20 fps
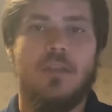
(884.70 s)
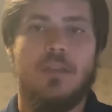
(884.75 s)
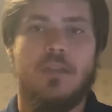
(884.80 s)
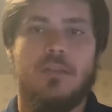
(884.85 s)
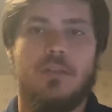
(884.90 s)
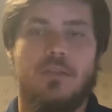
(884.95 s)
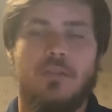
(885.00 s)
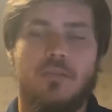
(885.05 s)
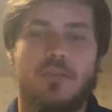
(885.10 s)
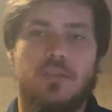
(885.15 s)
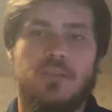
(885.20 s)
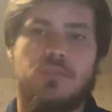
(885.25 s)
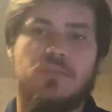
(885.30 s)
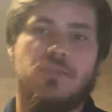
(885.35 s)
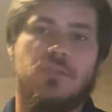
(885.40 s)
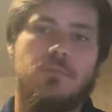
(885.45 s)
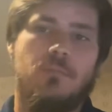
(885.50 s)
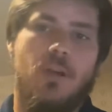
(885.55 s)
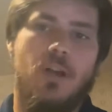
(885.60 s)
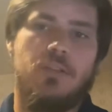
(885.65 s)
The
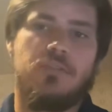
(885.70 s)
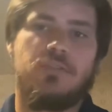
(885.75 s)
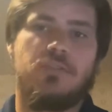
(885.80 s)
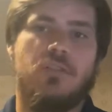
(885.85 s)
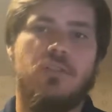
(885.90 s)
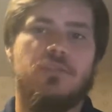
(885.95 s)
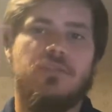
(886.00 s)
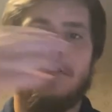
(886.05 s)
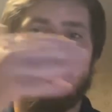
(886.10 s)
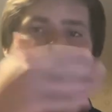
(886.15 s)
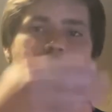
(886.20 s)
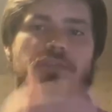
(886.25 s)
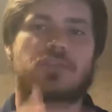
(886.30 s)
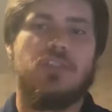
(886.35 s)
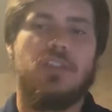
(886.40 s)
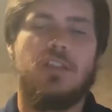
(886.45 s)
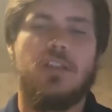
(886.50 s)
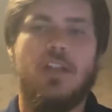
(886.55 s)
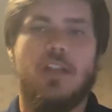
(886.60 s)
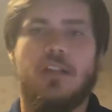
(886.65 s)
boxcars that you
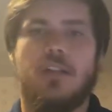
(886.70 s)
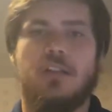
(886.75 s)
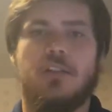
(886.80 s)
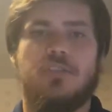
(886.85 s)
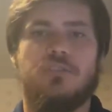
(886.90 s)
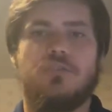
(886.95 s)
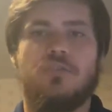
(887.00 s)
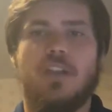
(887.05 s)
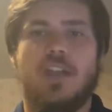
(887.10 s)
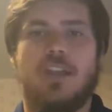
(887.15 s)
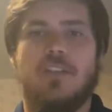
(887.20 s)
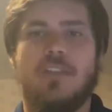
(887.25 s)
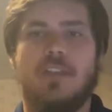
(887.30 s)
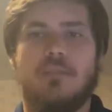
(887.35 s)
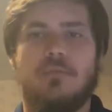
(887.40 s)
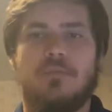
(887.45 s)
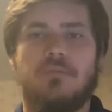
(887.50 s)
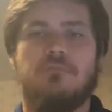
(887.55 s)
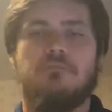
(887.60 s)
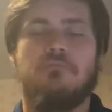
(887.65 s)
see like on a train, they
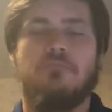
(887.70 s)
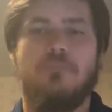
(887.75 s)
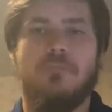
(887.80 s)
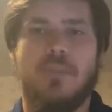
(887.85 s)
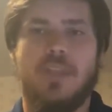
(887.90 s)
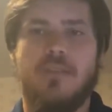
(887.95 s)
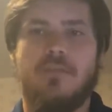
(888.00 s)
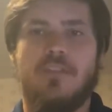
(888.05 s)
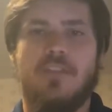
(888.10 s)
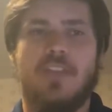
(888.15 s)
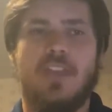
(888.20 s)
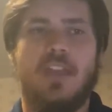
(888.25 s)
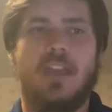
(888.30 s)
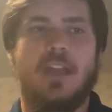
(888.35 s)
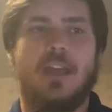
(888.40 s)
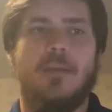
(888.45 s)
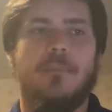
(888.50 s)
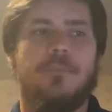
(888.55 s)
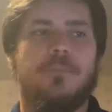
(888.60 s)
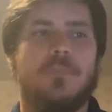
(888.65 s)
would live in
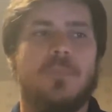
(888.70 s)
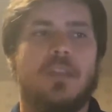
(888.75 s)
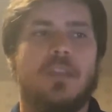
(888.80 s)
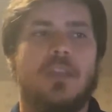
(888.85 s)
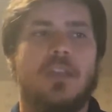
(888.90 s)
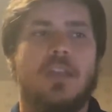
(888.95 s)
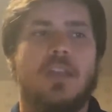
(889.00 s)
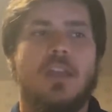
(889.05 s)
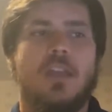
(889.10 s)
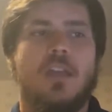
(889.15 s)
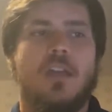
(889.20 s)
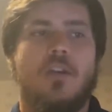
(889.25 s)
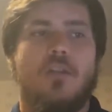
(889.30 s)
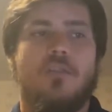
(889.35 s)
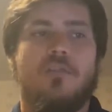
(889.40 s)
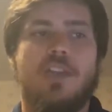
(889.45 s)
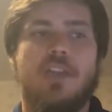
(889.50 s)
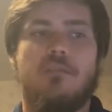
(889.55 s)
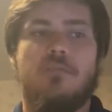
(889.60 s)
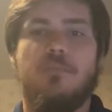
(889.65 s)
that.
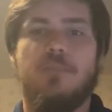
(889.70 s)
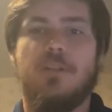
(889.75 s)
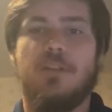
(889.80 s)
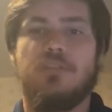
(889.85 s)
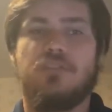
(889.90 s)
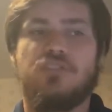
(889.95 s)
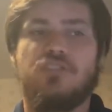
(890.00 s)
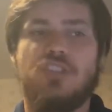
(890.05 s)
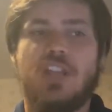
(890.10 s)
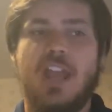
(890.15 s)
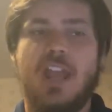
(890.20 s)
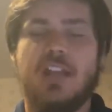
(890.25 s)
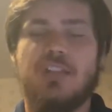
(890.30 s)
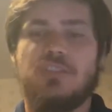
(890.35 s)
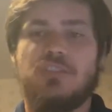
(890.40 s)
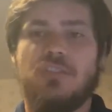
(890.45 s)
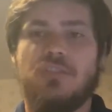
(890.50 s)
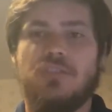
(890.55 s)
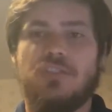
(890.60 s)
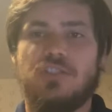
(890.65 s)
Or they would build
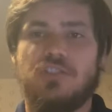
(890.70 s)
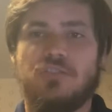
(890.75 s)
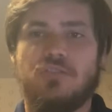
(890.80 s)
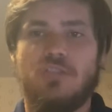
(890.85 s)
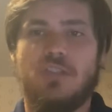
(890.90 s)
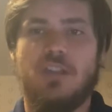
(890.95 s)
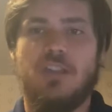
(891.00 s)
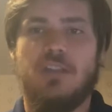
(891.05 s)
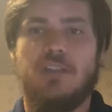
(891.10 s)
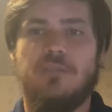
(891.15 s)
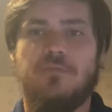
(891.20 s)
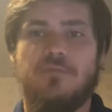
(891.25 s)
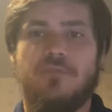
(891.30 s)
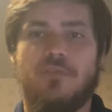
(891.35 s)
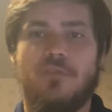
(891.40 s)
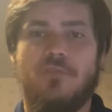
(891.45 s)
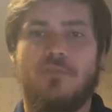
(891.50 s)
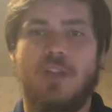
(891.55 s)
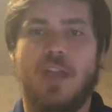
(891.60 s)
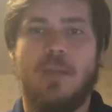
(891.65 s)
shacks on the street
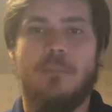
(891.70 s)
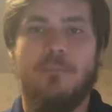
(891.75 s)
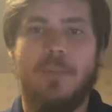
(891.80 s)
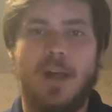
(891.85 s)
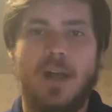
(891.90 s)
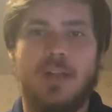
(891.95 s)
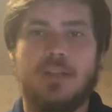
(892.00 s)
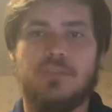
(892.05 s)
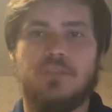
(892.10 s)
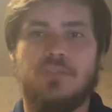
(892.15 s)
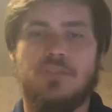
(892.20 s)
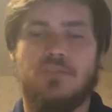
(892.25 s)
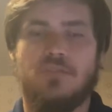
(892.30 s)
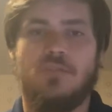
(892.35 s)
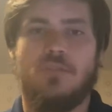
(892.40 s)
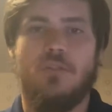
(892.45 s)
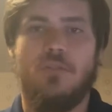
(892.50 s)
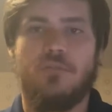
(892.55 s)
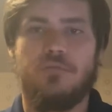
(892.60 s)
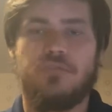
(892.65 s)
for like boxes
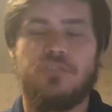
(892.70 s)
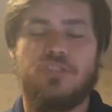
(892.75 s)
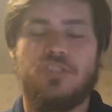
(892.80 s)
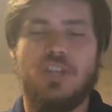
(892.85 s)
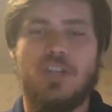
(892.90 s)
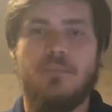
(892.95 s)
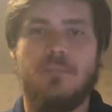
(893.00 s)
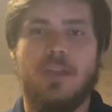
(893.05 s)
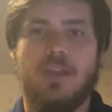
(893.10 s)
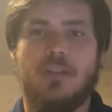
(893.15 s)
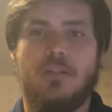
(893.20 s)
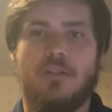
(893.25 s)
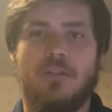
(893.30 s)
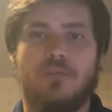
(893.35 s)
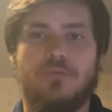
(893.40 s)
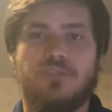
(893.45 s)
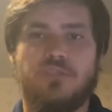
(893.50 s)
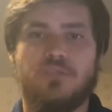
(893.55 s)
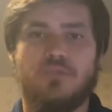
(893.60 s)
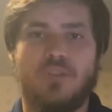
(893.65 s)
or old sheet metal,
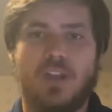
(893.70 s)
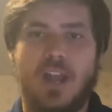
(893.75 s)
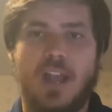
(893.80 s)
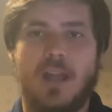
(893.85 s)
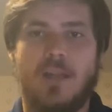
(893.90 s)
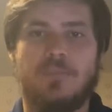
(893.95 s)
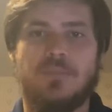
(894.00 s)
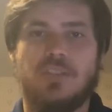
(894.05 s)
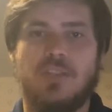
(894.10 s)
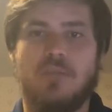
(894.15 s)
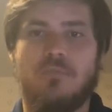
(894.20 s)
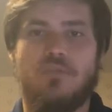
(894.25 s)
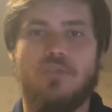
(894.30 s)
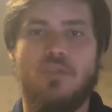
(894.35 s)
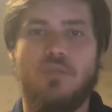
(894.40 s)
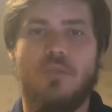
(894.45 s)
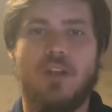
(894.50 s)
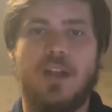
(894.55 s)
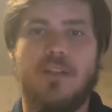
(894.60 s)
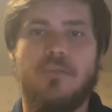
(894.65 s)
old scraps. They would
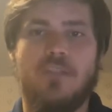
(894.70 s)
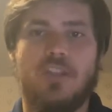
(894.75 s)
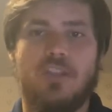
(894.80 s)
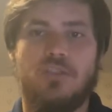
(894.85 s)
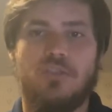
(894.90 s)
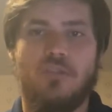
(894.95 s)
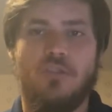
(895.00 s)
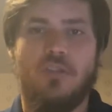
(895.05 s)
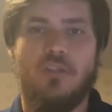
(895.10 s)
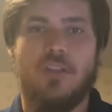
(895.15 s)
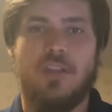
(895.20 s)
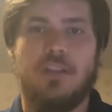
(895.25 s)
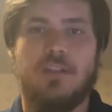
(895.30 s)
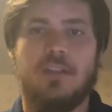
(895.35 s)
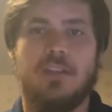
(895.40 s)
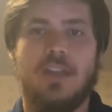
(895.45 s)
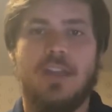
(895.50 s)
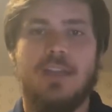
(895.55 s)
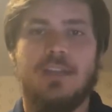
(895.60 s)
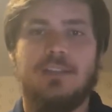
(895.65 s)
do whatever they
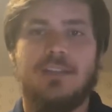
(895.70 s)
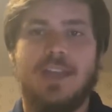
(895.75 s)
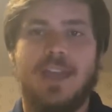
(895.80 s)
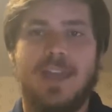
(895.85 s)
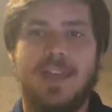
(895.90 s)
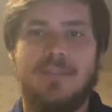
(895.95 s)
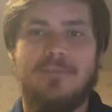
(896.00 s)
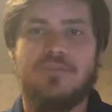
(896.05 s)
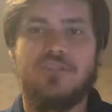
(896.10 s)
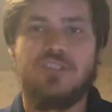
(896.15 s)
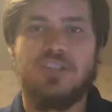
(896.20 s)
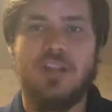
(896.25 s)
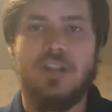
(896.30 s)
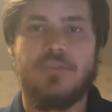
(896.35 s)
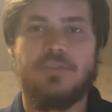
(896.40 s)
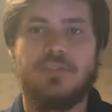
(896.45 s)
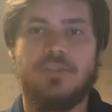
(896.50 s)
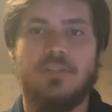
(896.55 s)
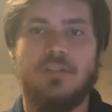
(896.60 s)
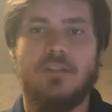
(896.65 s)
could to have
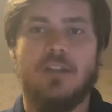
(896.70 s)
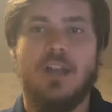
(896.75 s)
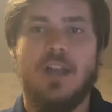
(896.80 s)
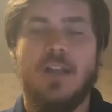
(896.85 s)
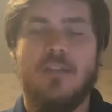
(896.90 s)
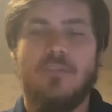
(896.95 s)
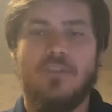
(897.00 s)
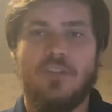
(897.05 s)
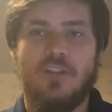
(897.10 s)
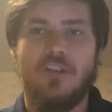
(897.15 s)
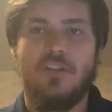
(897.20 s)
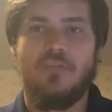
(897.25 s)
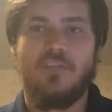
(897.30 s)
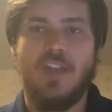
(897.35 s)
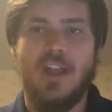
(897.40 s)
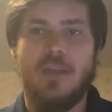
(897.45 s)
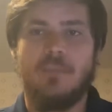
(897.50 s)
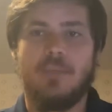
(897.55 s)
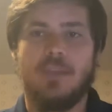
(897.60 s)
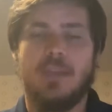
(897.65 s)
shelter for their
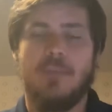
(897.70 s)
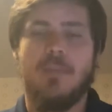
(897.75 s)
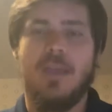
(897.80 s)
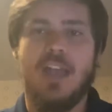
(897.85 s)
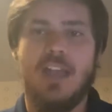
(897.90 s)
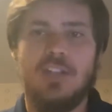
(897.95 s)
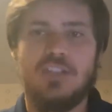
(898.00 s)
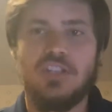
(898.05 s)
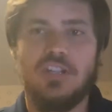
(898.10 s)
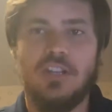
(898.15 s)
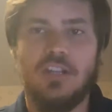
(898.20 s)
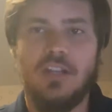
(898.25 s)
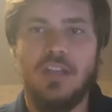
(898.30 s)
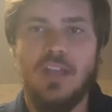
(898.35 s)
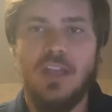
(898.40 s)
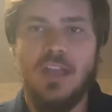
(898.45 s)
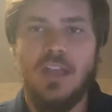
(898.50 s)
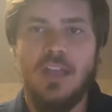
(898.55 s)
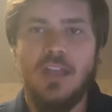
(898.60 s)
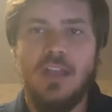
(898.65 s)
family. Imagine
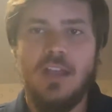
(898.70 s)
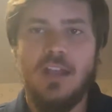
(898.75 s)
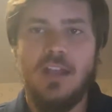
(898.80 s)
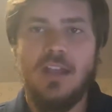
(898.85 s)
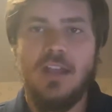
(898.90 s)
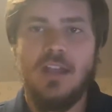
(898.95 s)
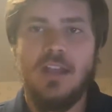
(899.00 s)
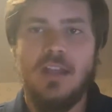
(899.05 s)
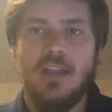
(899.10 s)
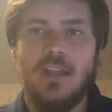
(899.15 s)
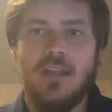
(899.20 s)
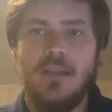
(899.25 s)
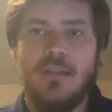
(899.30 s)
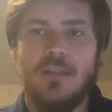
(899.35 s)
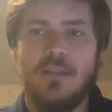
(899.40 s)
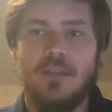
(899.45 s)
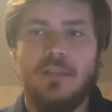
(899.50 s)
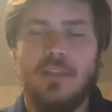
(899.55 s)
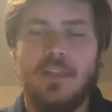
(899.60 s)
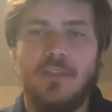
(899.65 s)

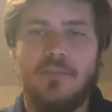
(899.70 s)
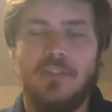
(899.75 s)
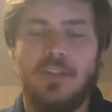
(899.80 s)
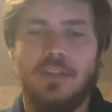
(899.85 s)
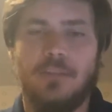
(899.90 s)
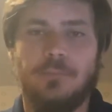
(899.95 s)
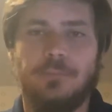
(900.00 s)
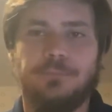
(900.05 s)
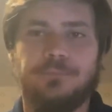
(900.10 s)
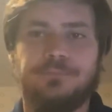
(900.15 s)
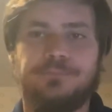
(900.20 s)
living